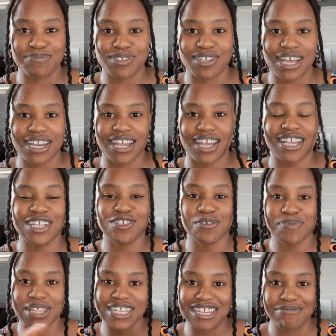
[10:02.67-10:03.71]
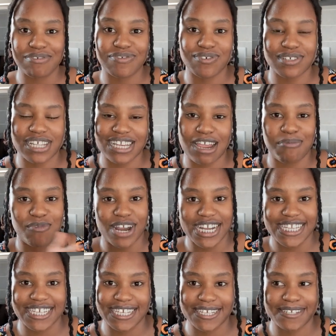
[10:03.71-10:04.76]
Botswana. He told me the day before that I'm
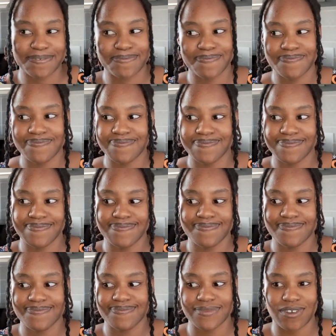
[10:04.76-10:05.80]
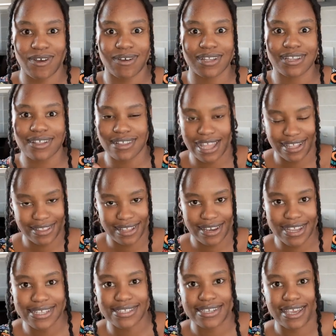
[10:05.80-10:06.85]
writing on like the
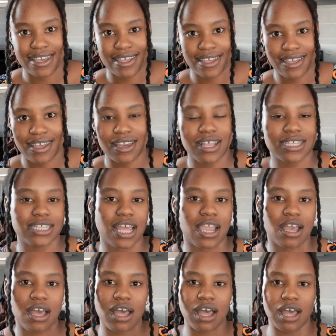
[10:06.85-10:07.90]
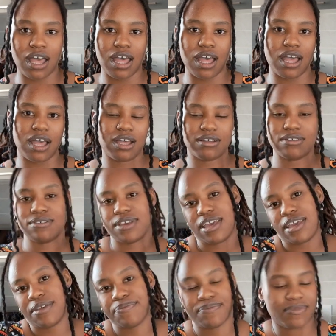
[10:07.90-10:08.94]
next day. And I was like,
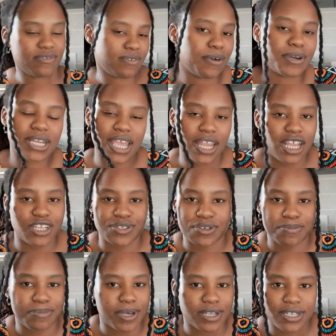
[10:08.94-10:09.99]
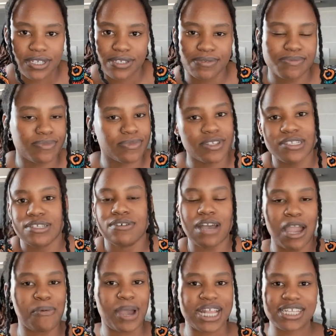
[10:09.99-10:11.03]
okay, what can I do about it? So
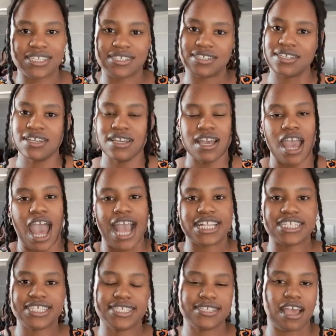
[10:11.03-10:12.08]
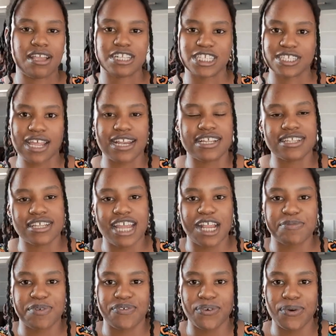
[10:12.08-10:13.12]
I went, I just studied the
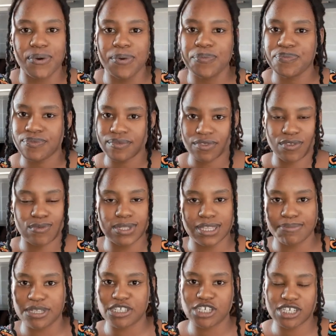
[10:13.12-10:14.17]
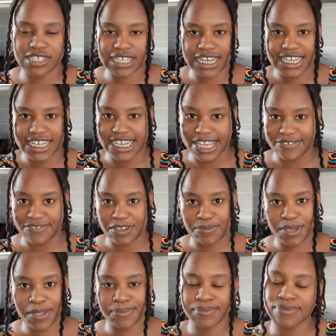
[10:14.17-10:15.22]
night before with the materials that he'd given
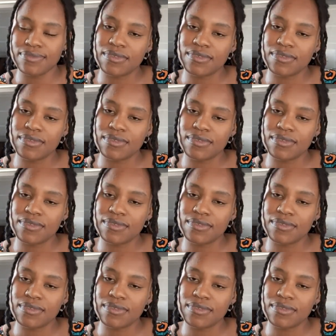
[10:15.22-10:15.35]
me.